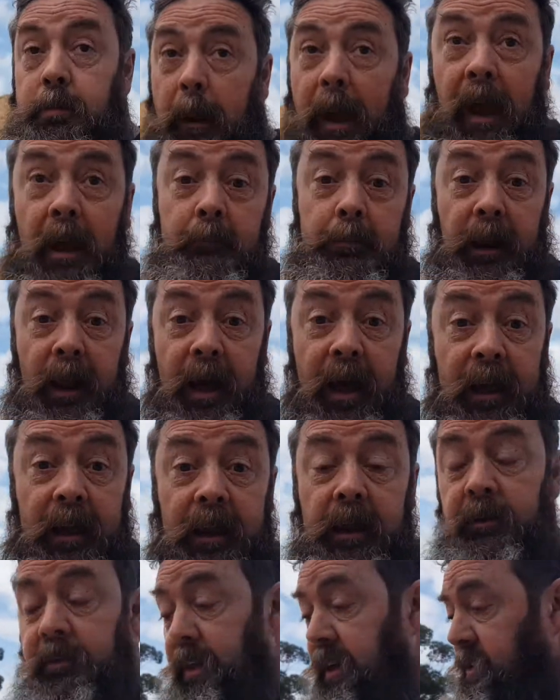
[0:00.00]
band playing
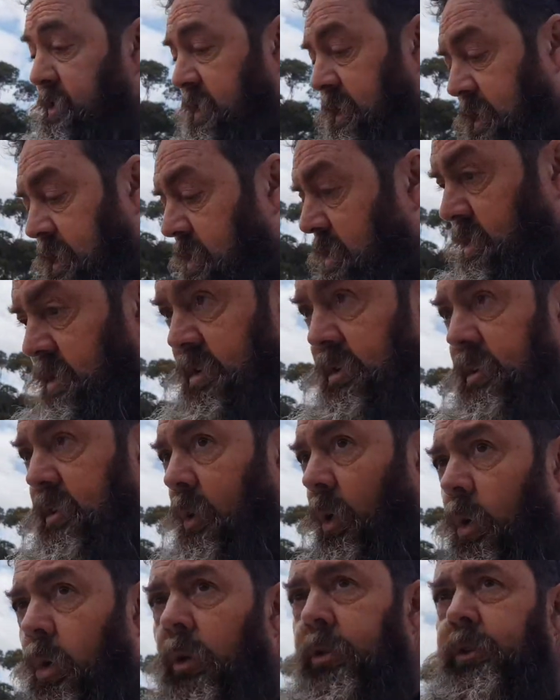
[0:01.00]
and everything so
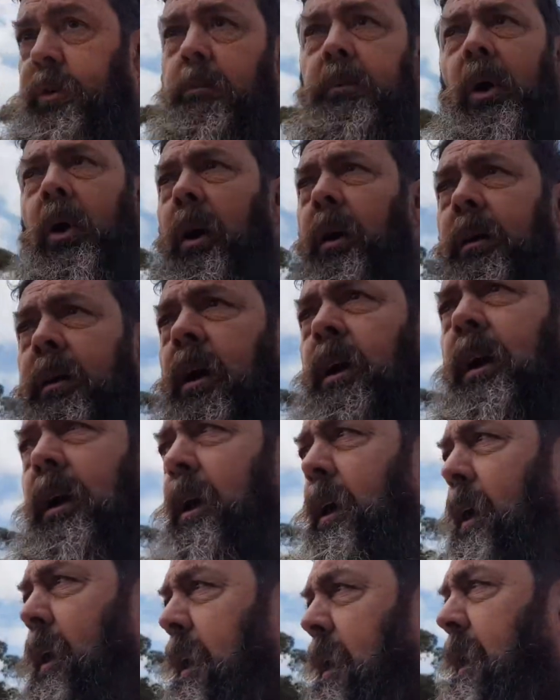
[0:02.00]
awesome night
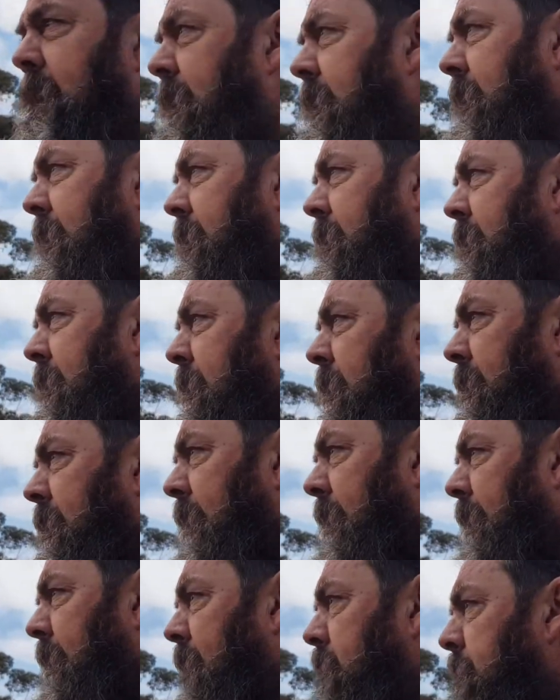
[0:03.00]

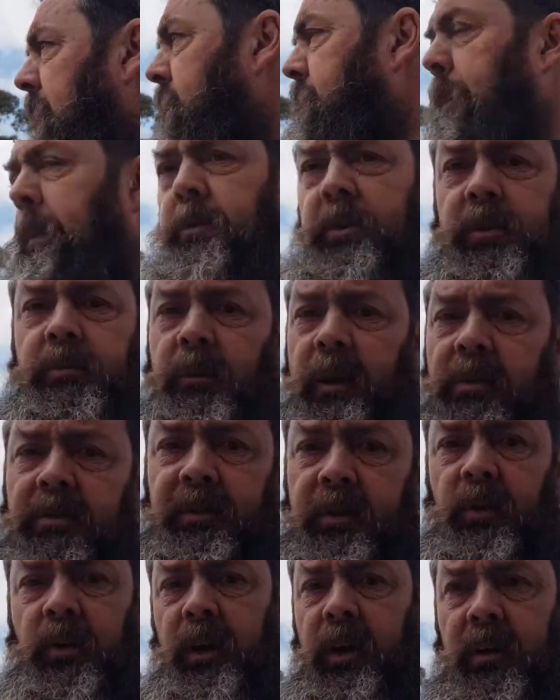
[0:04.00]
uh, most people just run
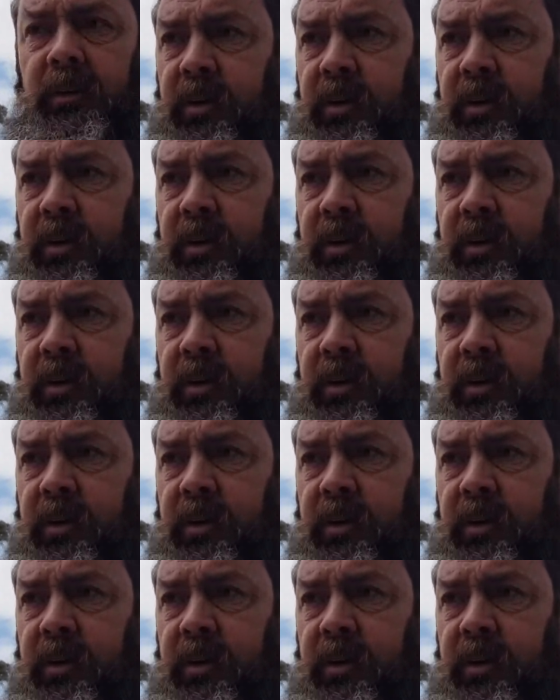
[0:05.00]
through here